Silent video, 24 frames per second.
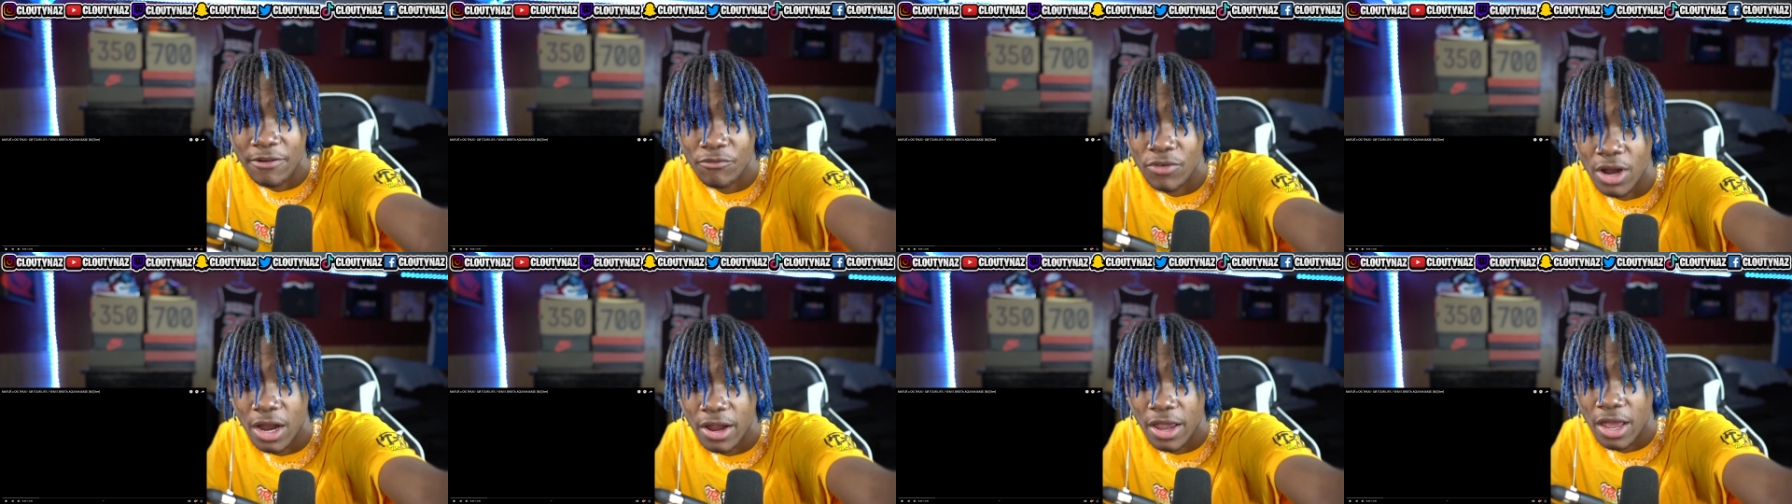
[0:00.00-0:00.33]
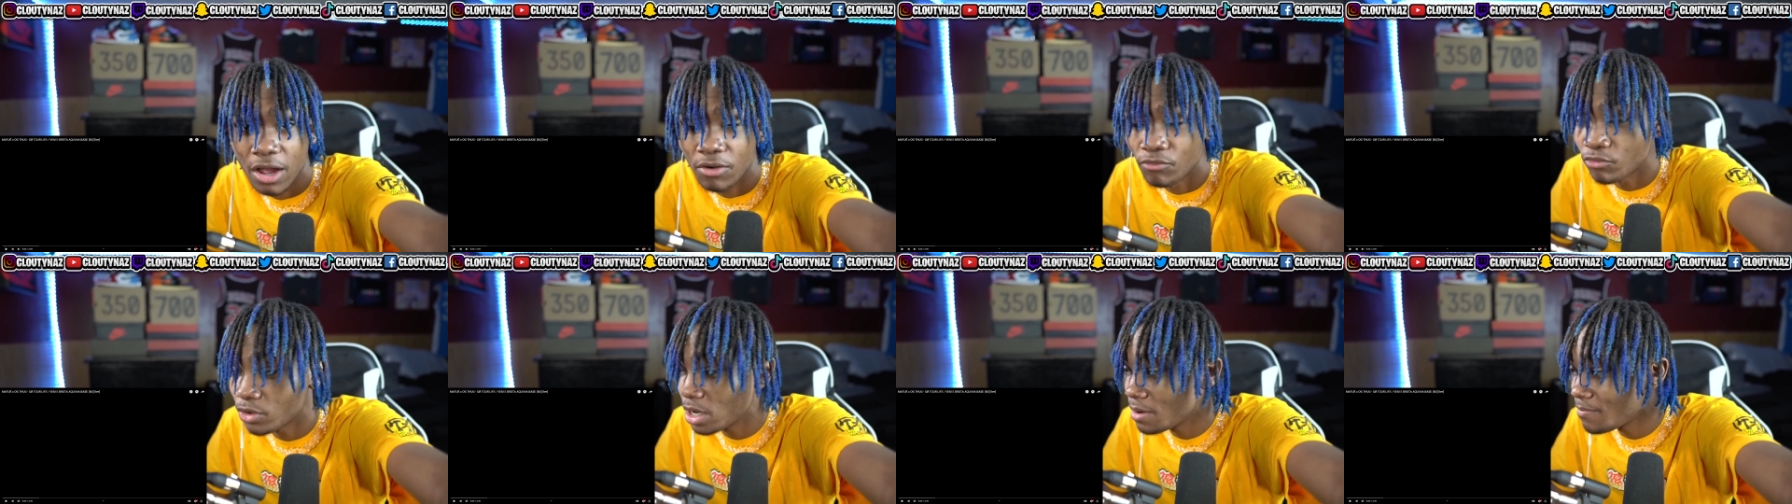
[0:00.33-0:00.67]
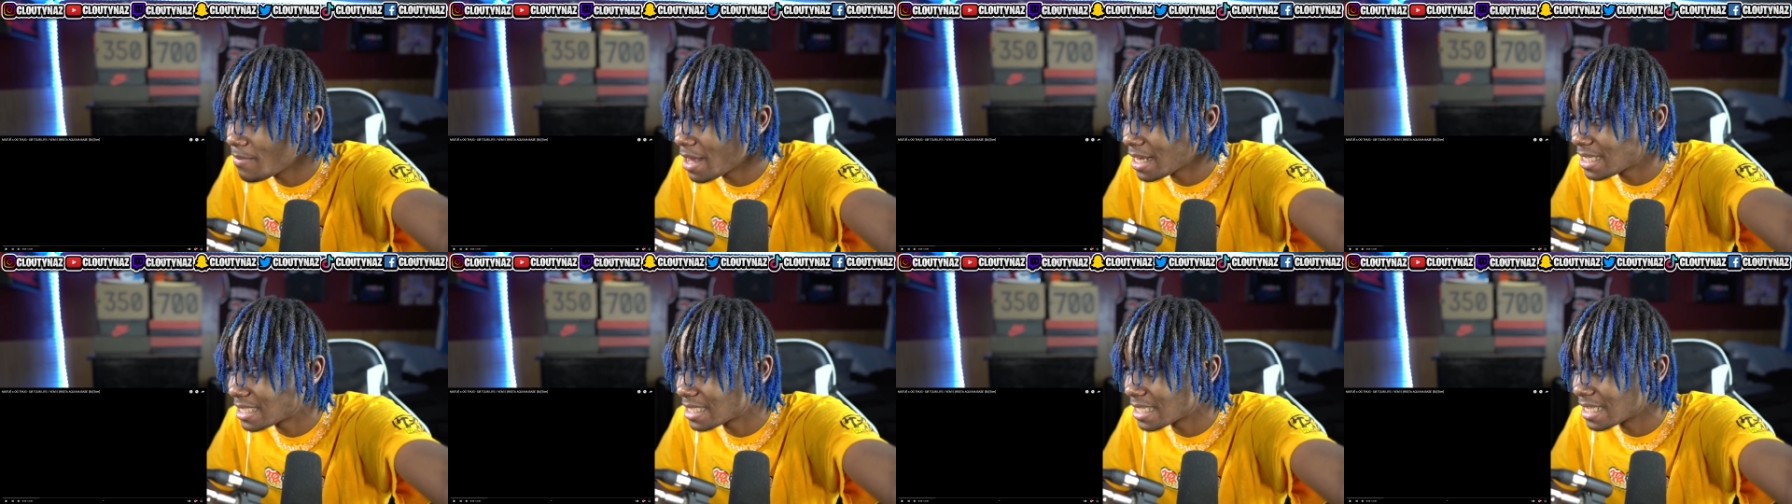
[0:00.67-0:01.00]
a um,
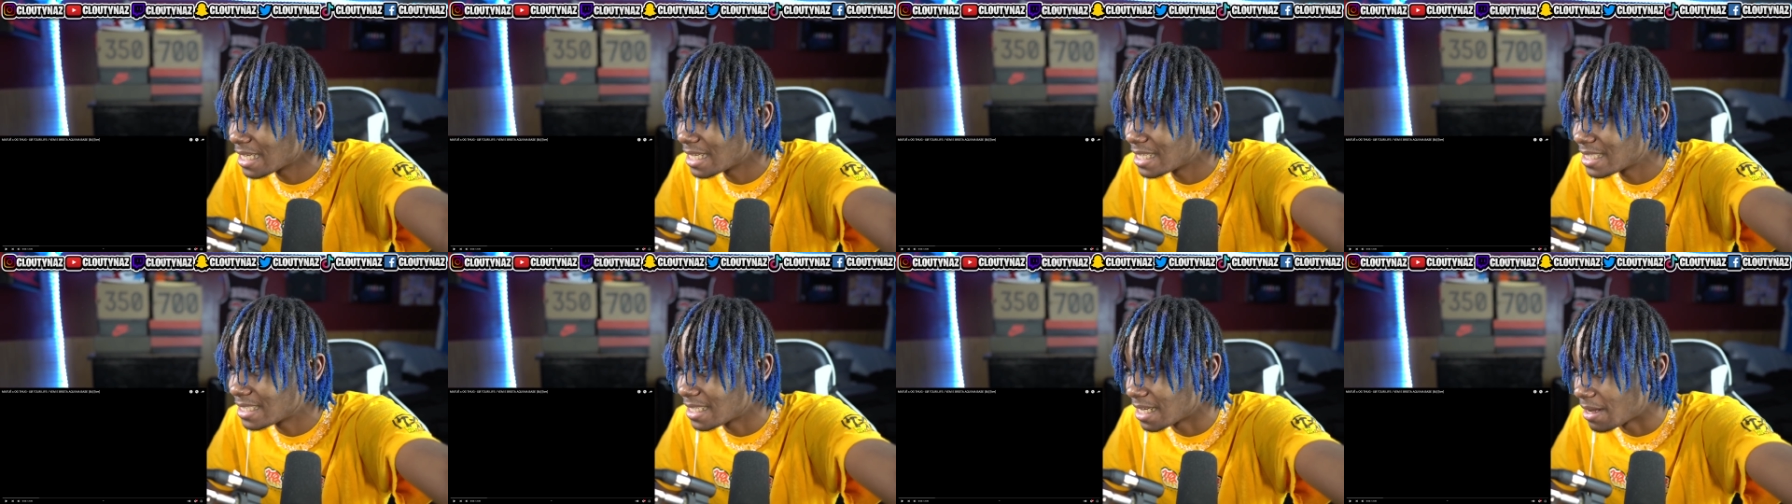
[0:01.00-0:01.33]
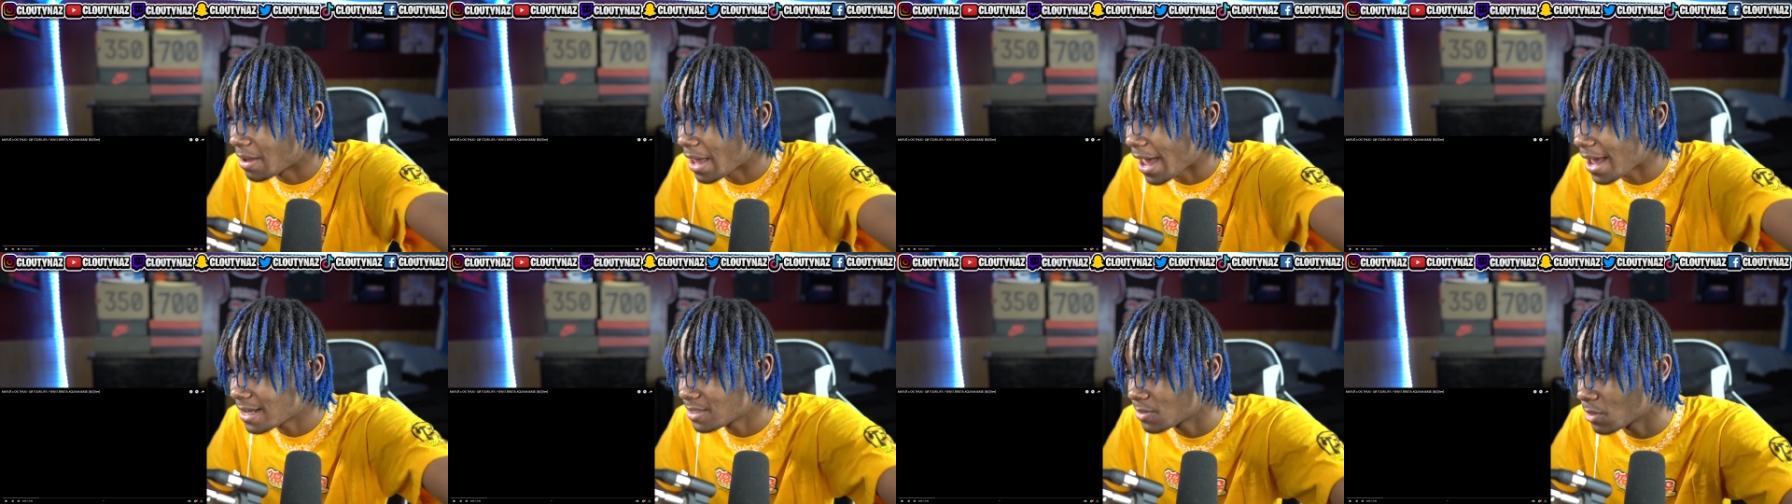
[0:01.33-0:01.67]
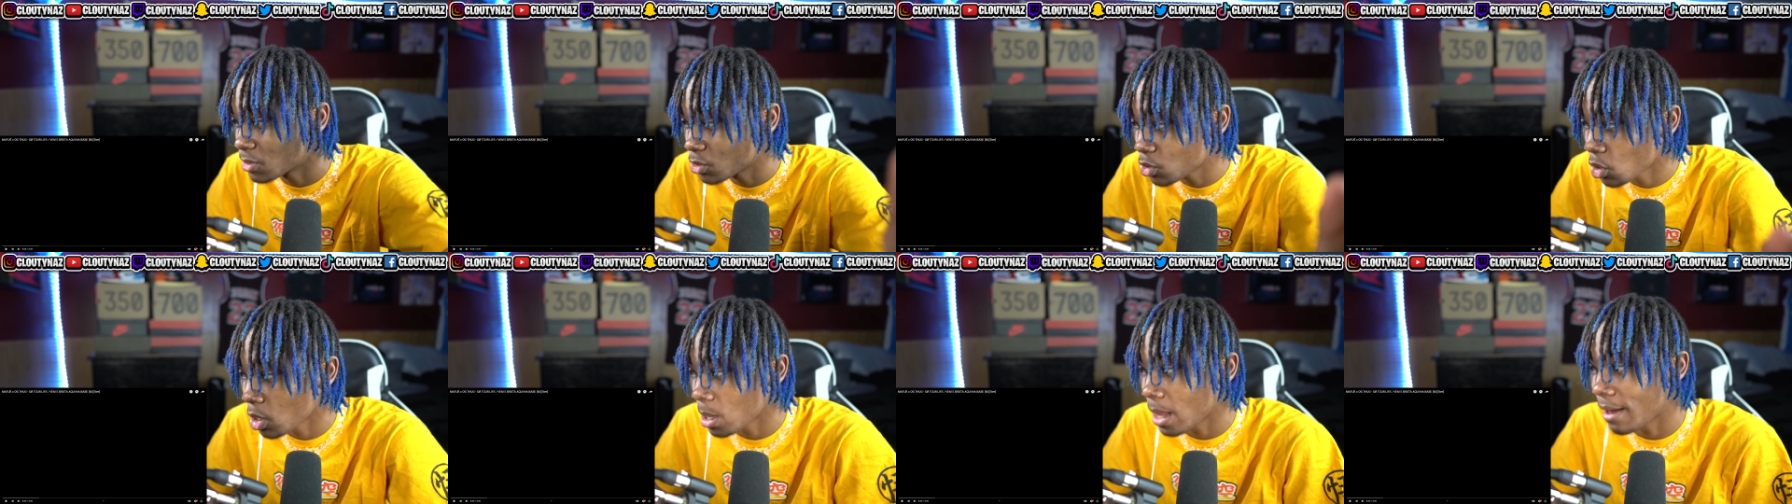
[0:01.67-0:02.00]
remix to XO
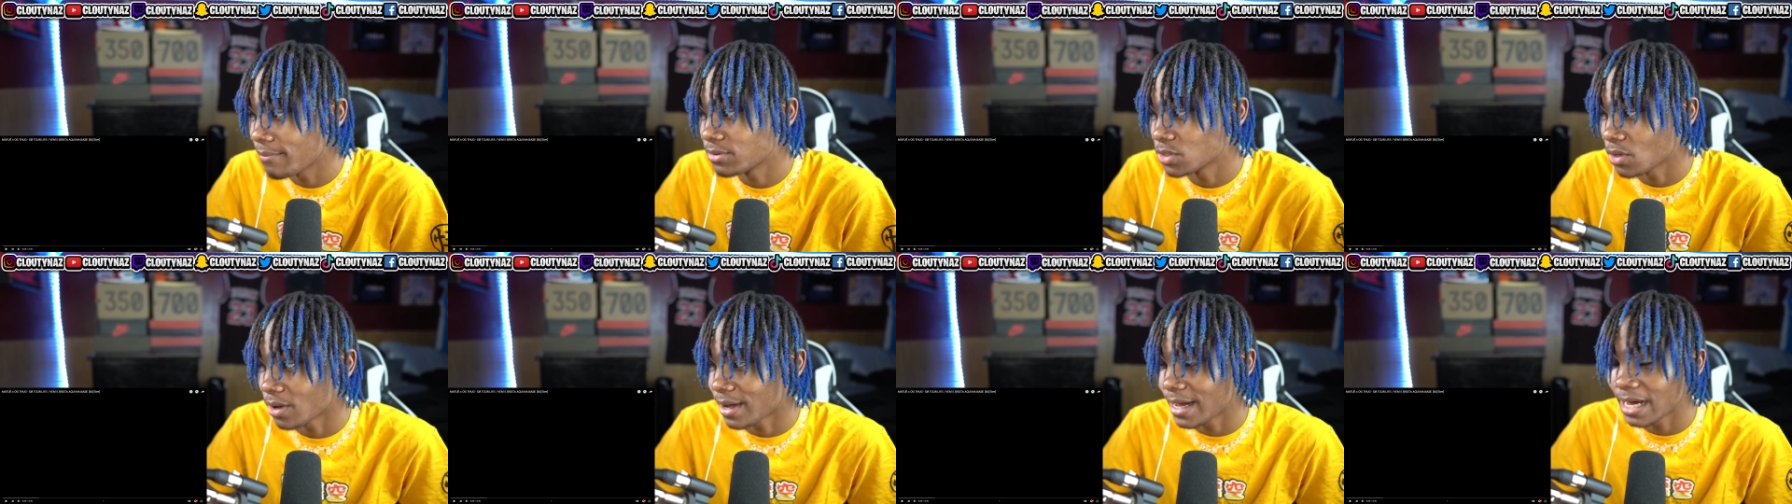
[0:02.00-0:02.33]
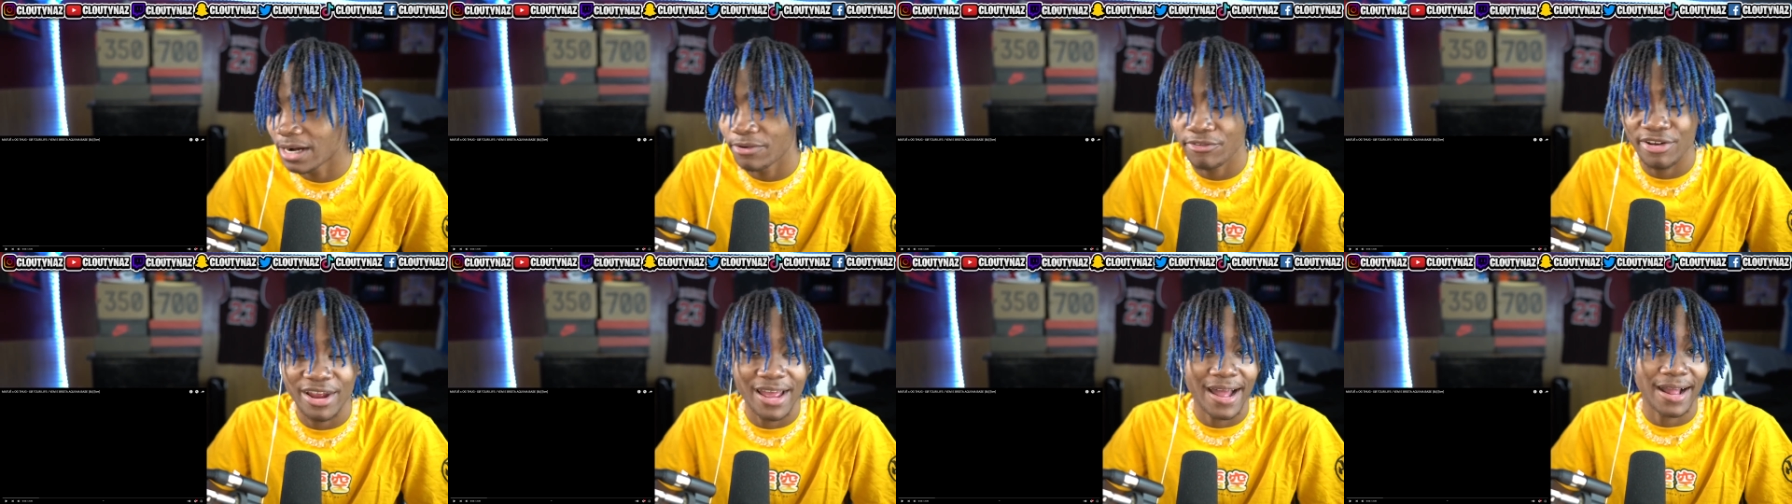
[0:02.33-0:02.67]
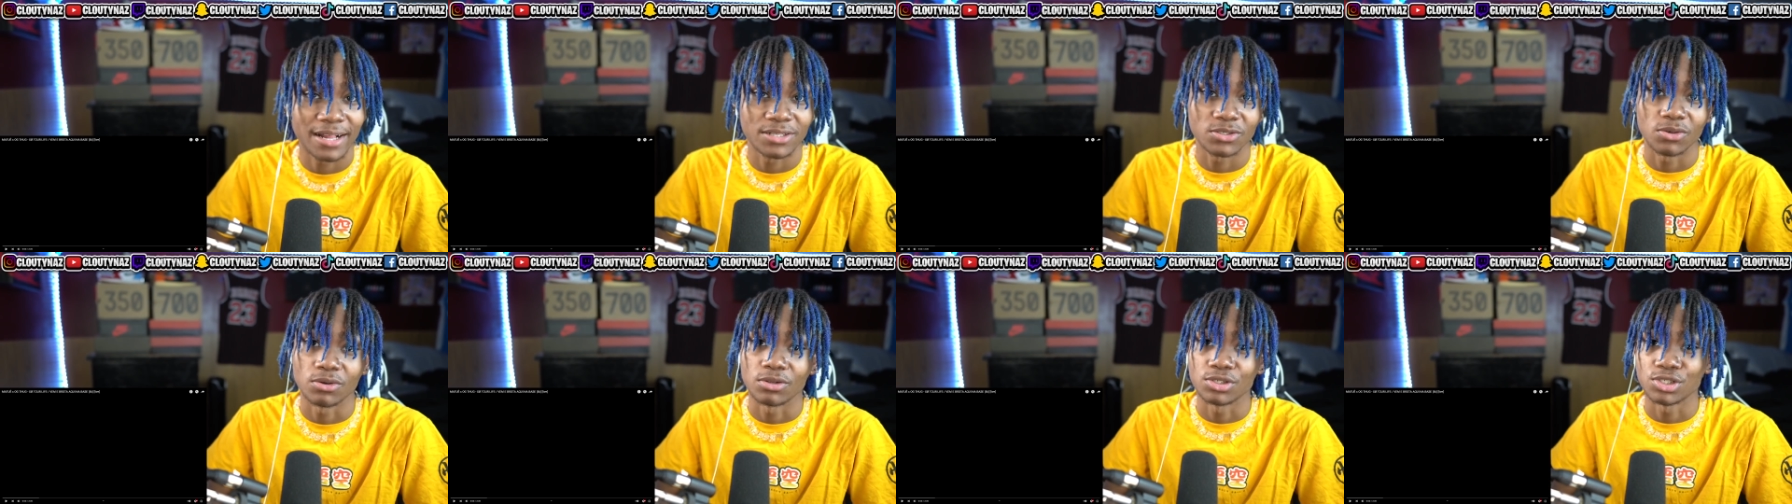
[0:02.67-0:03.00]
Tour Llif3, so I gotta react
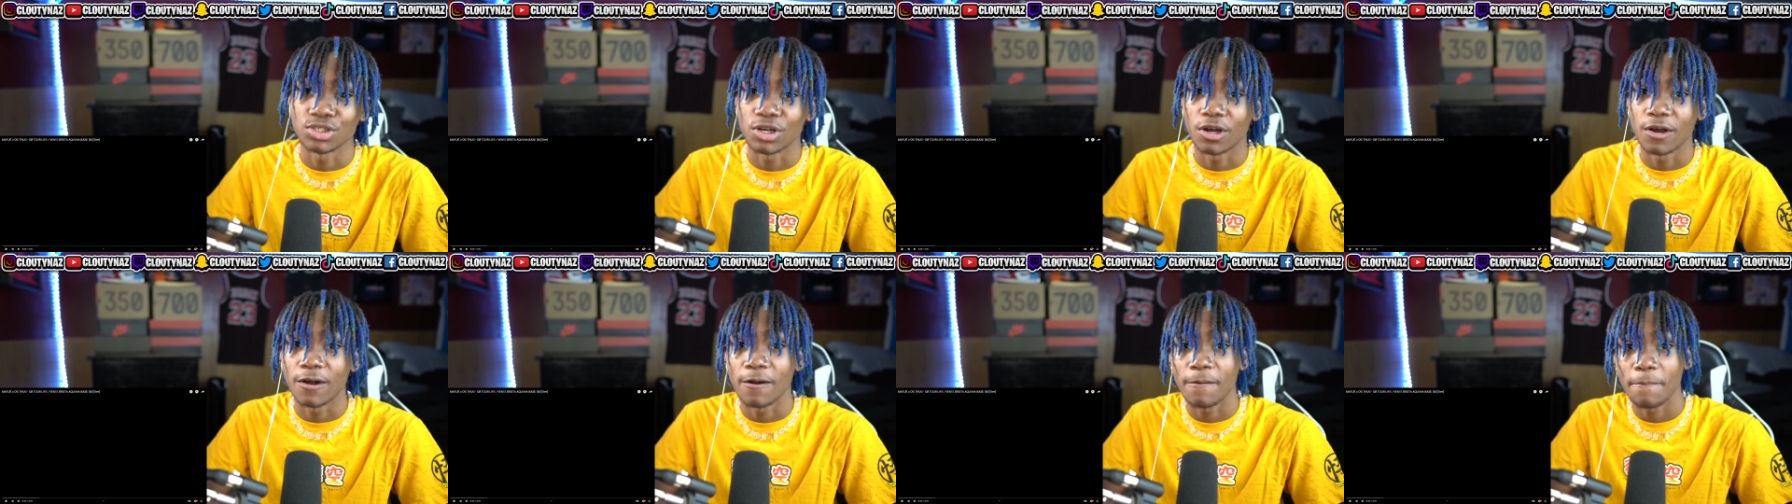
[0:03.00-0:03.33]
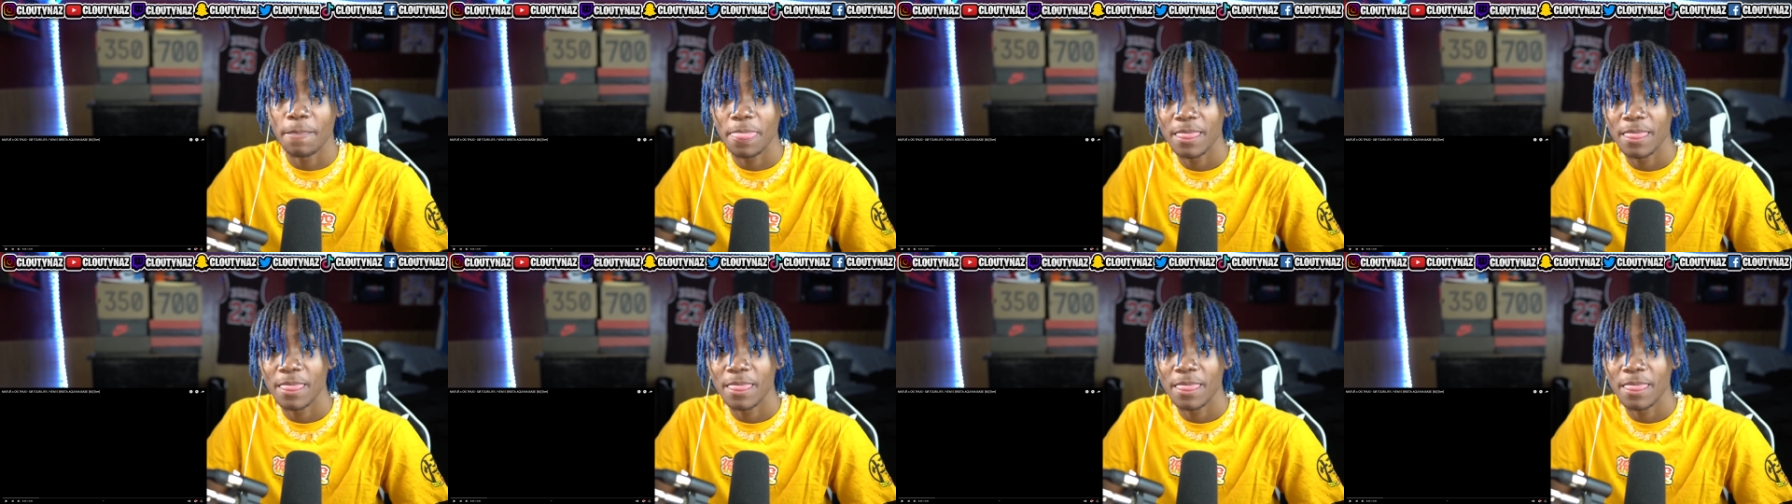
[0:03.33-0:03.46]
to it, y'all.